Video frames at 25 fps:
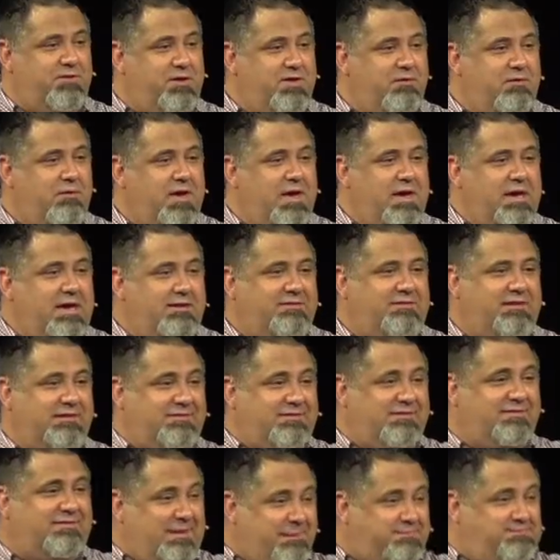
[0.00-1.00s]
with you, is
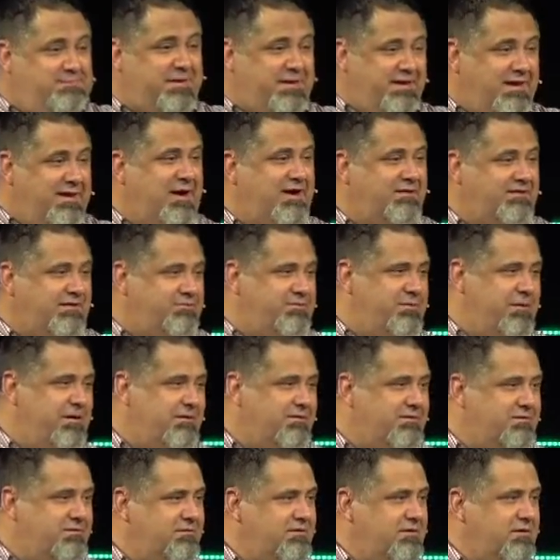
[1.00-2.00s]
accepting God's
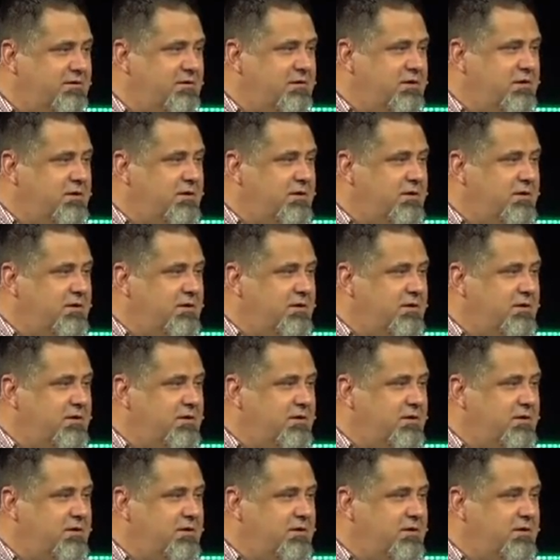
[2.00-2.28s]
peace.